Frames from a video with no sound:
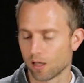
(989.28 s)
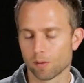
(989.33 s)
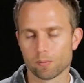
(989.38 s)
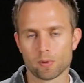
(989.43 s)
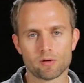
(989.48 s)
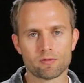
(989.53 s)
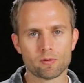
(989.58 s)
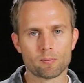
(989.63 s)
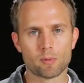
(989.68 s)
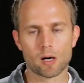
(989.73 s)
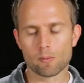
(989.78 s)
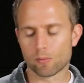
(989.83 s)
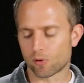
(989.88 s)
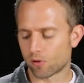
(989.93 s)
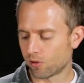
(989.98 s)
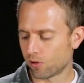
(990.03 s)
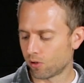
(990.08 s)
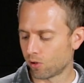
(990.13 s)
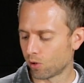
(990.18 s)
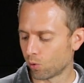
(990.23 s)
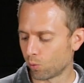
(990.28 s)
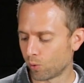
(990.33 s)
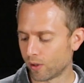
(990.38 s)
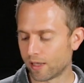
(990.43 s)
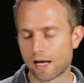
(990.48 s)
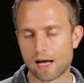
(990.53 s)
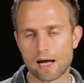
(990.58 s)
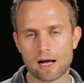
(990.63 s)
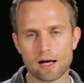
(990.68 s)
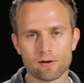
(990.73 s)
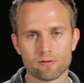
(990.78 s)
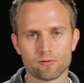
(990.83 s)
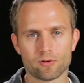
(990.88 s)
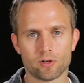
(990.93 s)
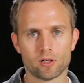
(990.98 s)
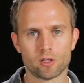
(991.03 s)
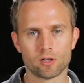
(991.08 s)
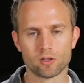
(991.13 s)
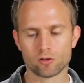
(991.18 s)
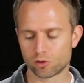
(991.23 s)
Bit of a bummer. We have
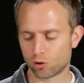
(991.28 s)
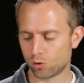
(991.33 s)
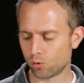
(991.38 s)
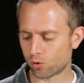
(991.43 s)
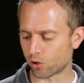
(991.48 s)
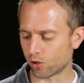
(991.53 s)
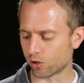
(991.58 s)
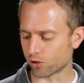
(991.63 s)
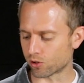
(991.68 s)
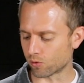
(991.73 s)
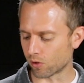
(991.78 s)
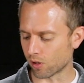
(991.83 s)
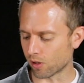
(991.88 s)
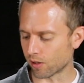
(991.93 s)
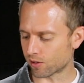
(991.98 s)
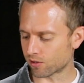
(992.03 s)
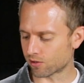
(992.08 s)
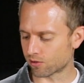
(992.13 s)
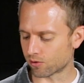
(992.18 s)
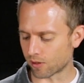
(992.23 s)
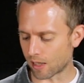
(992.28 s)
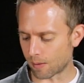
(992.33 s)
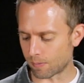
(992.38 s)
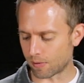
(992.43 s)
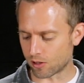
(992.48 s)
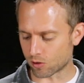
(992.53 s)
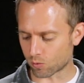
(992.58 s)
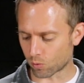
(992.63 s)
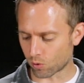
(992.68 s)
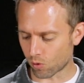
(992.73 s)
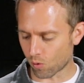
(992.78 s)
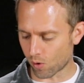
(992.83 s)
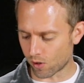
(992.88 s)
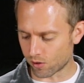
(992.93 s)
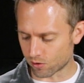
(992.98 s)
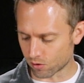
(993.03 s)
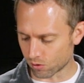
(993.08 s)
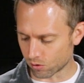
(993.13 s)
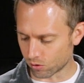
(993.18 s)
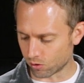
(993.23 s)
2 cursed relics, so that means we're
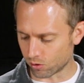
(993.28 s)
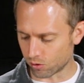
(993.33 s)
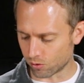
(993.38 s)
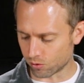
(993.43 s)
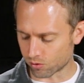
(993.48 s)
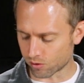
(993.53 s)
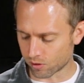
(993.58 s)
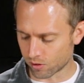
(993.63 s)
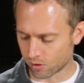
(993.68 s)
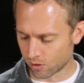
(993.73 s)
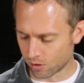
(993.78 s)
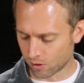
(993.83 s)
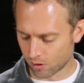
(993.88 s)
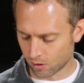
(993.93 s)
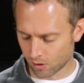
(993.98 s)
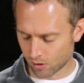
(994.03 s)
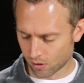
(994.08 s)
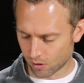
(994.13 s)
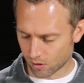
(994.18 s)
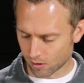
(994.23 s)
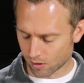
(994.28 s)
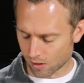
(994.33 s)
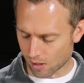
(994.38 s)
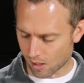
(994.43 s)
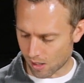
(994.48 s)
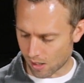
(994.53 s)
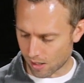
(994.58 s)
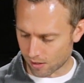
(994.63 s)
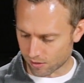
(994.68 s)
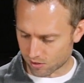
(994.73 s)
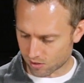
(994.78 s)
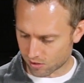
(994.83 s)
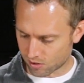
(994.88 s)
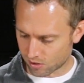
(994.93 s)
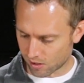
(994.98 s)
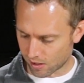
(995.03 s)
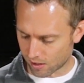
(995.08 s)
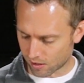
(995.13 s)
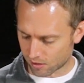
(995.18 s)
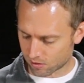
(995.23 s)
going to lose
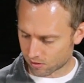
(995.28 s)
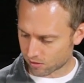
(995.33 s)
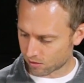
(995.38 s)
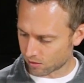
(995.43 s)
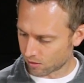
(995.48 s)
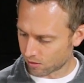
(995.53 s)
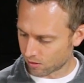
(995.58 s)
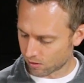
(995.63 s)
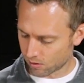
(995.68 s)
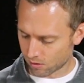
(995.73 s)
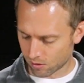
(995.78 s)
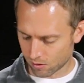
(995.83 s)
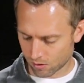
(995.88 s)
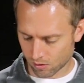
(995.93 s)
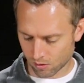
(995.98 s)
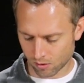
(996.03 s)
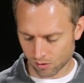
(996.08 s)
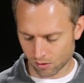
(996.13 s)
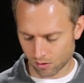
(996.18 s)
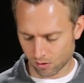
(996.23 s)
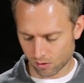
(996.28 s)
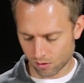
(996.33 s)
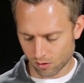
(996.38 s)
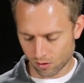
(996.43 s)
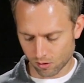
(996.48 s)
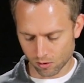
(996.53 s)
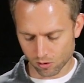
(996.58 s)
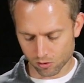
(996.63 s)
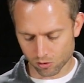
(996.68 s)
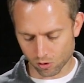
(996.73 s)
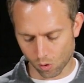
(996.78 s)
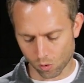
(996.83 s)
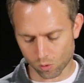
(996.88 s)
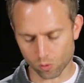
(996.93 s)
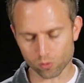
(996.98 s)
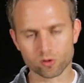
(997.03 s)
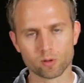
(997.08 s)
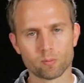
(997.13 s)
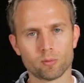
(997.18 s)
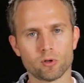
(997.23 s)
6
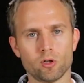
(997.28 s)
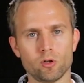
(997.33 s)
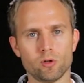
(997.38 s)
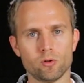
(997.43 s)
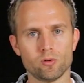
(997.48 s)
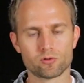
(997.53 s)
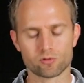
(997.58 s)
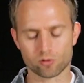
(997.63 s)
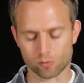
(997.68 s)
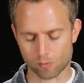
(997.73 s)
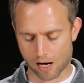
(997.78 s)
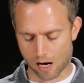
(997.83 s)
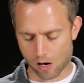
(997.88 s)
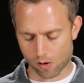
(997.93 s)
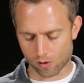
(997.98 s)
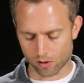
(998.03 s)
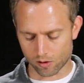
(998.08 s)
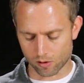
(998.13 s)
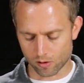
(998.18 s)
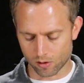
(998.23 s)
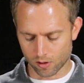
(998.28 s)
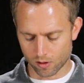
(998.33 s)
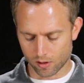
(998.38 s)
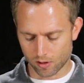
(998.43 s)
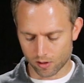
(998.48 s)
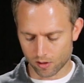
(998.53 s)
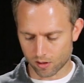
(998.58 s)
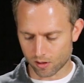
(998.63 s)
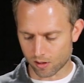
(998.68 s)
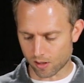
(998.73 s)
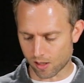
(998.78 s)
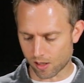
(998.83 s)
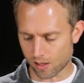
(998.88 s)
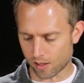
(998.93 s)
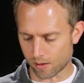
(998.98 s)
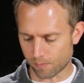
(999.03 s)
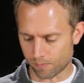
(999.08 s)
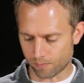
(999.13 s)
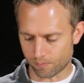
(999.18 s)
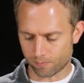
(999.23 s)
total doubloons from our
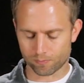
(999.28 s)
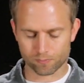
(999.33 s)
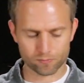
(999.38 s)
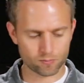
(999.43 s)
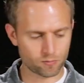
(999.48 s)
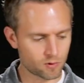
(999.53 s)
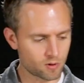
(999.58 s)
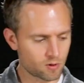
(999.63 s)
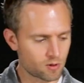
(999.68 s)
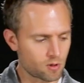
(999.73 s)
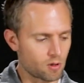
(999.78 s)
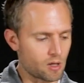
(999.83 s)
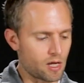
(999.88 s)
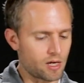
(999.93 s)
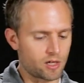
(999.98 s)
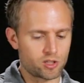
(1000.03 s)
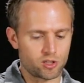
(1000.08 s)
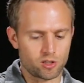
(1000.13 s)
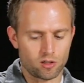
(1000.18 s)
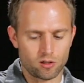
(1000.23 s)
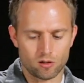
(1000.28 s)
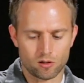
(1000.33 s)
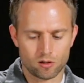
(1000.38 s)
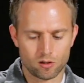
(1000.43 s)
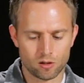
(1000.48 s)
collection.